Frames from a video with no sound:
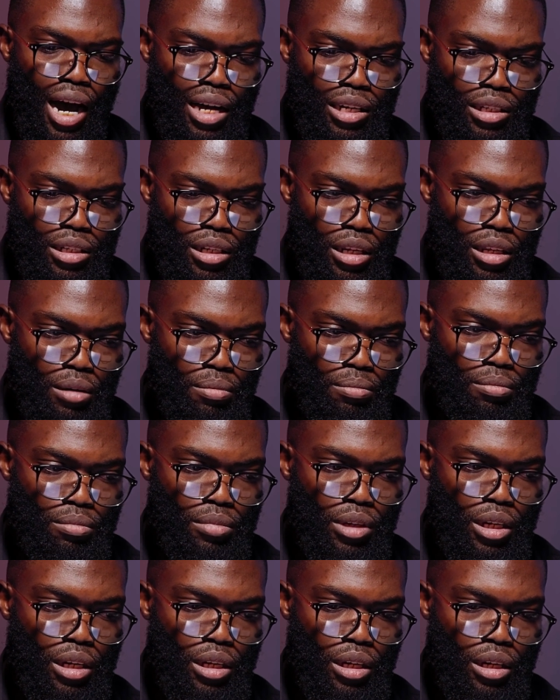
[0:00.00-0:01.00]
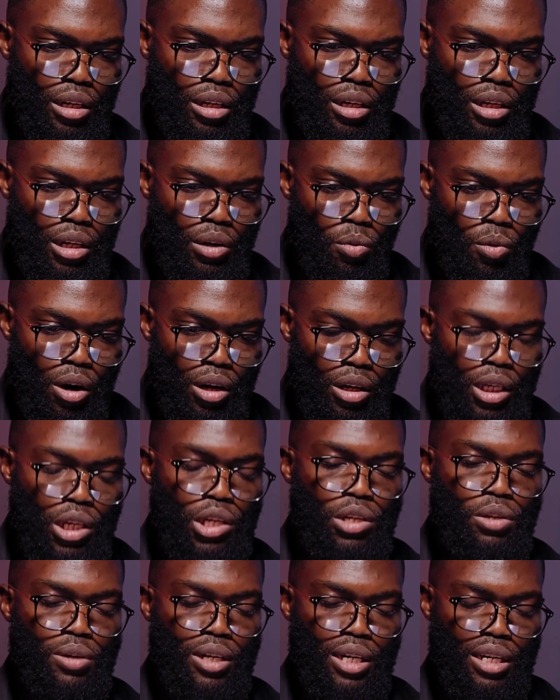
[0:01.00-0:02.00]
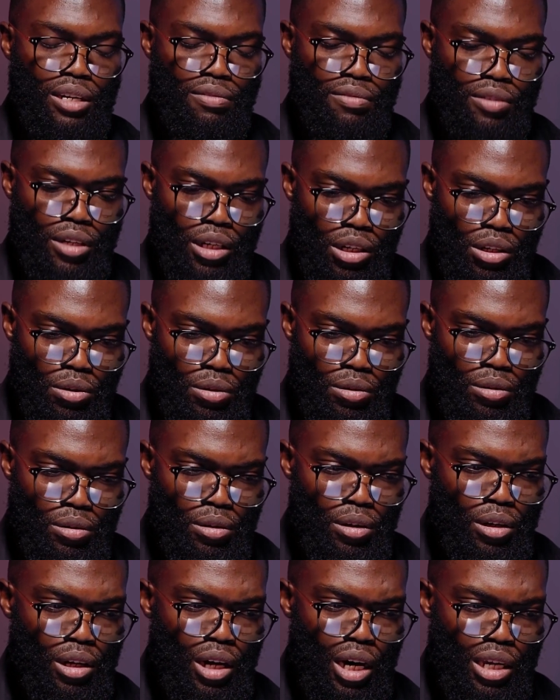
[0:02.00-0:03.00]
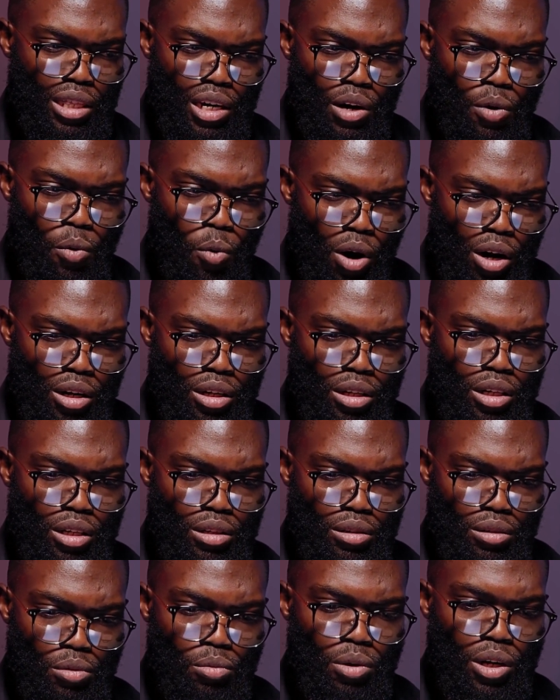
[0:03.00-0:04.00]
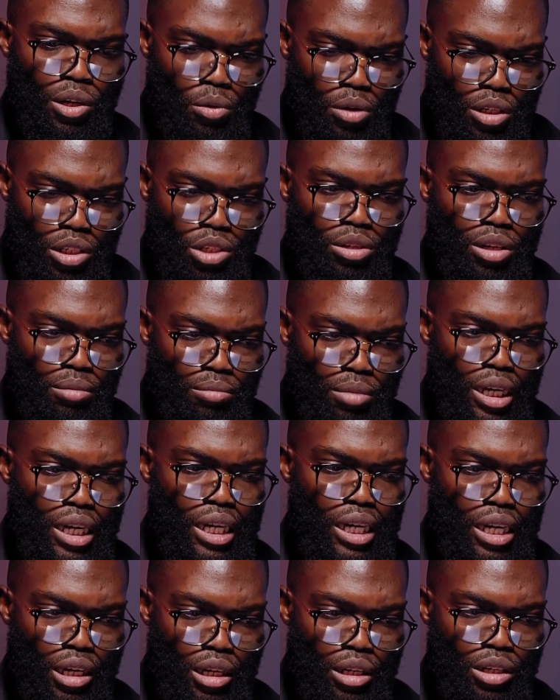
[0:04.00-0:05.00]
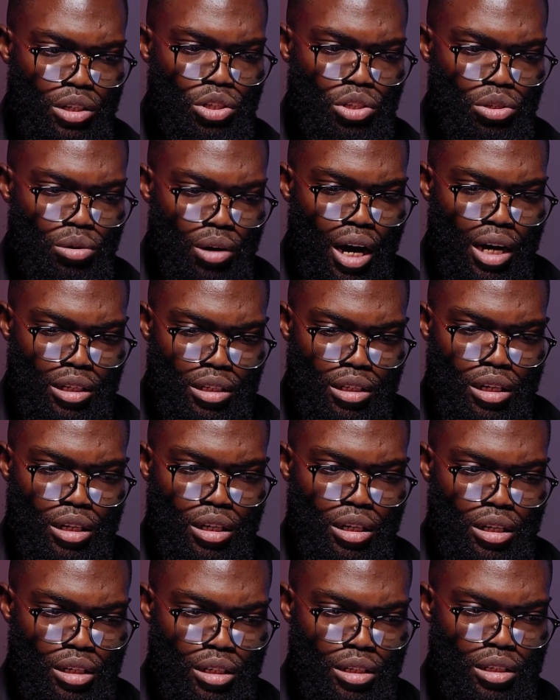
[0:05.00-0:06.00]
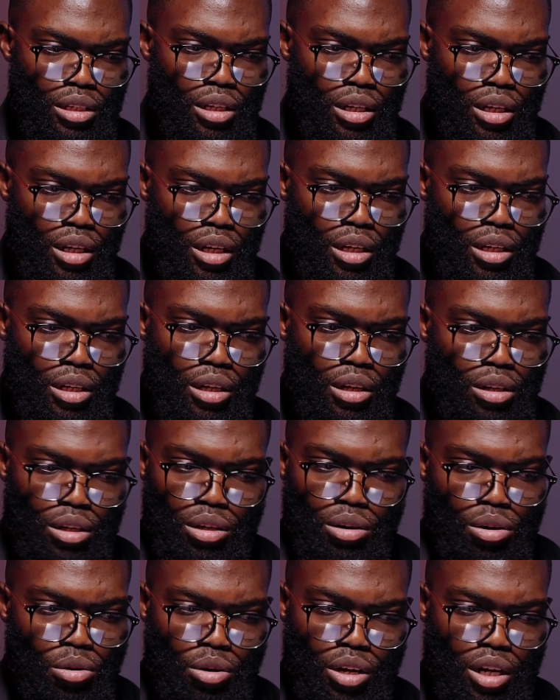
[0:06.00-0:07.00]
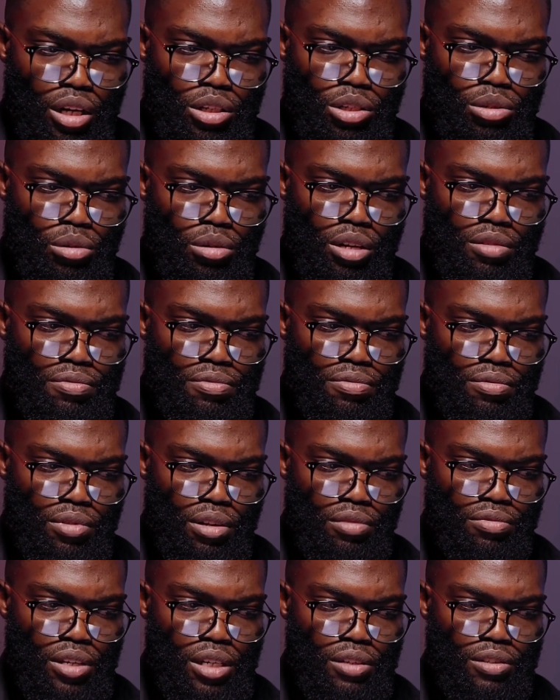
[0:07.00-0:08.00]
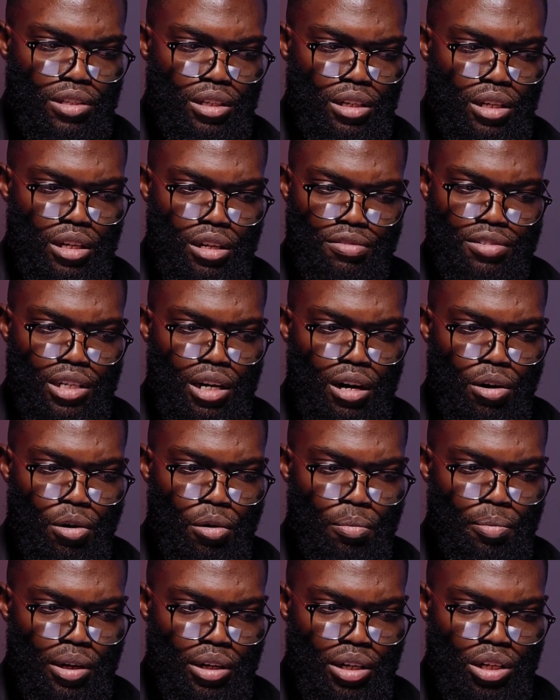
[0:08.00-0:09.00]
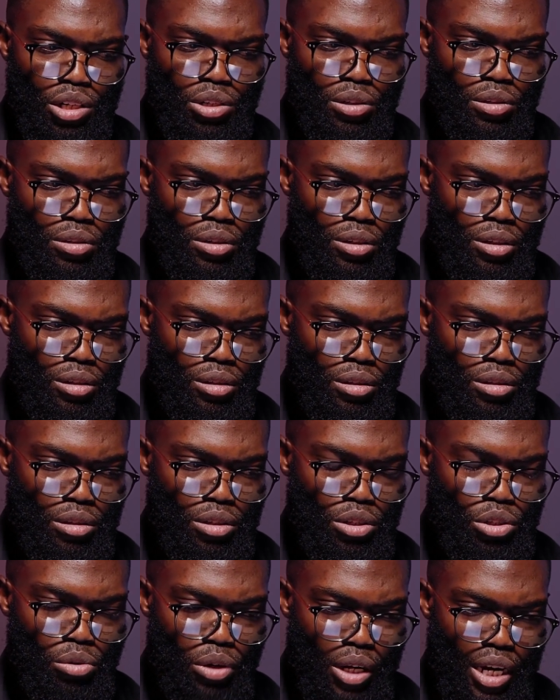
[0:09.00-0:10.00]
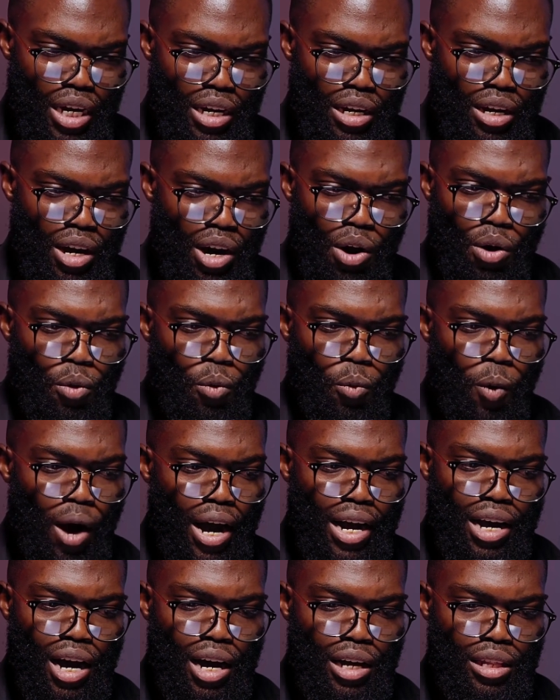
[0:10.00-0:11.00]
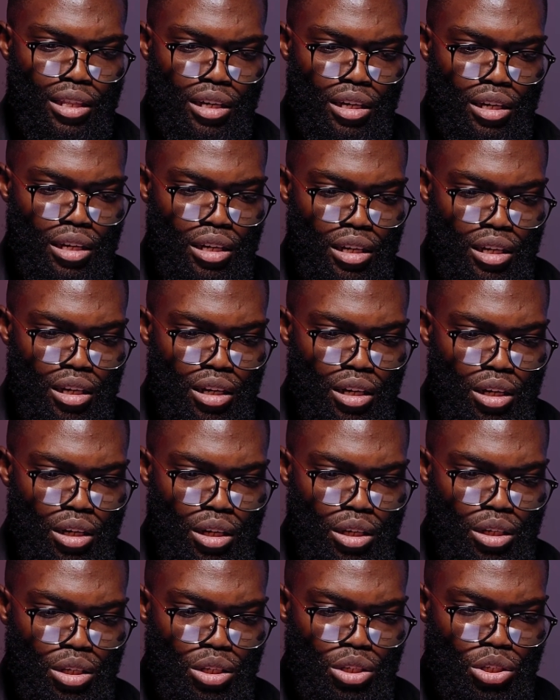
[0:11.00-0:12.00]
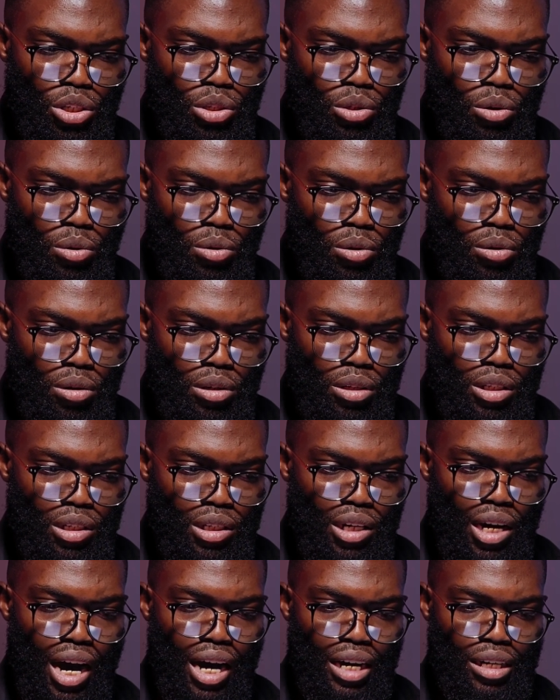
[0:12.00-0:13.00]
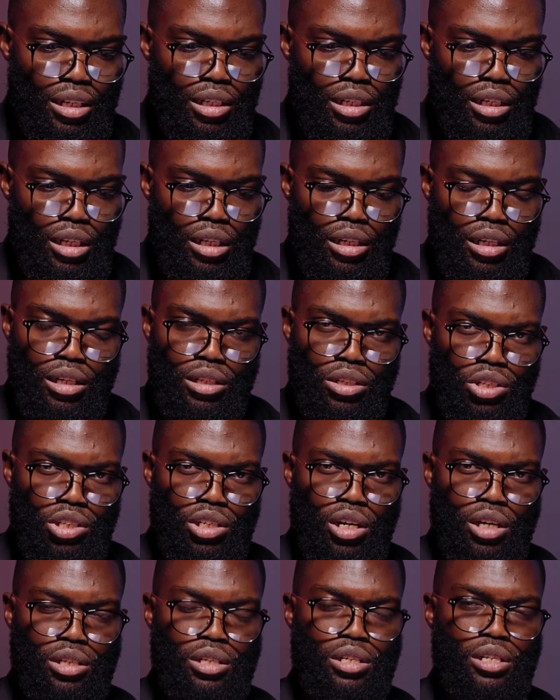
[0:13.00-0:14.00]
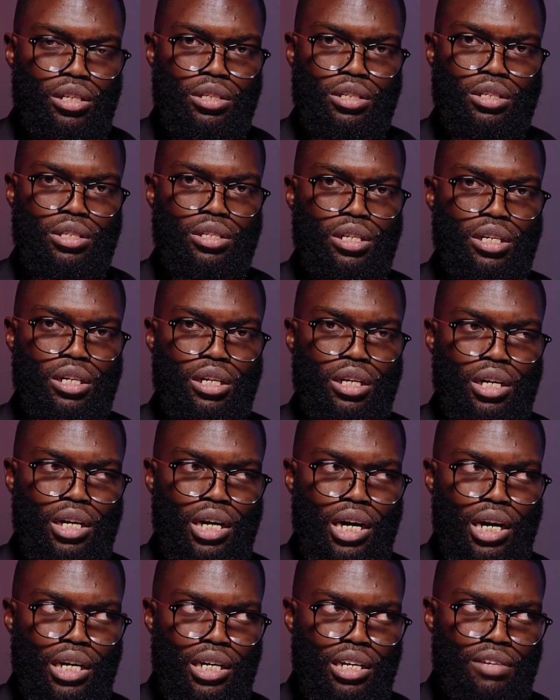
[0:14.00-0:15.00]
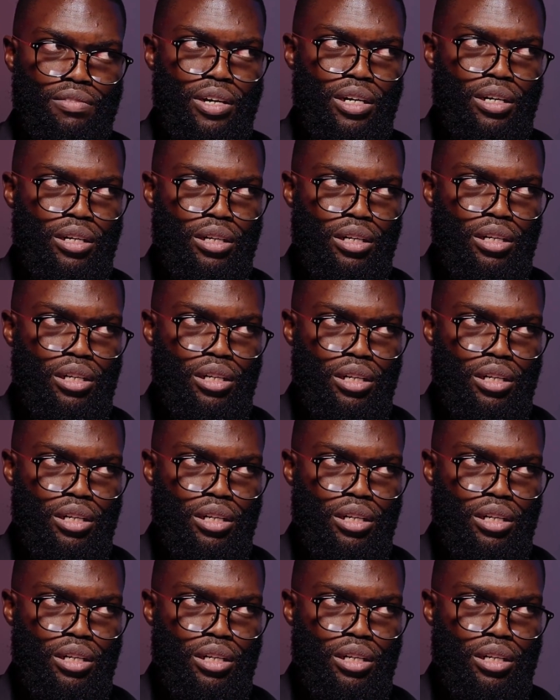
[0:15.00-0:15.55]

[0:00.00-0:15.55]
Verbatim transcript: answer them in, in one Q&A video. I think one one question I'm keen to answer is, okay, so if, if these gifts are operational today, why are they so scanty in church history and even